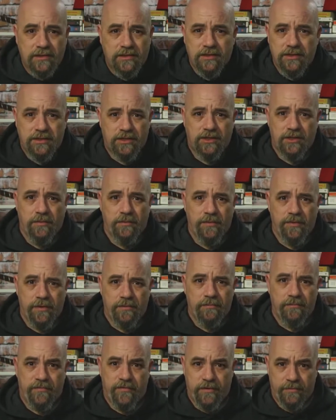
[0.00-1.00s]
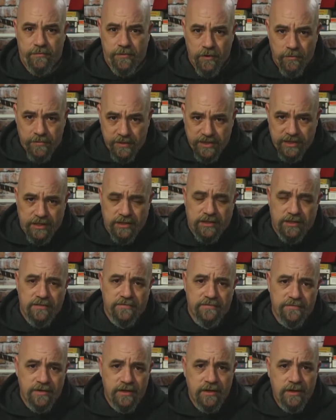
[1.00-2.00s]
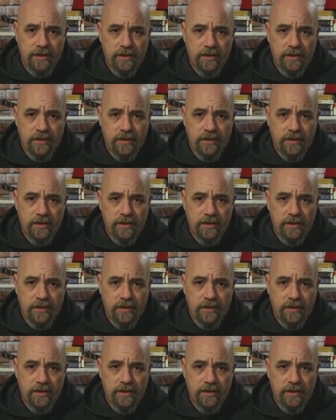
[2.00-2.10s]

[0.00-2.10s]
just some of them for the purposes of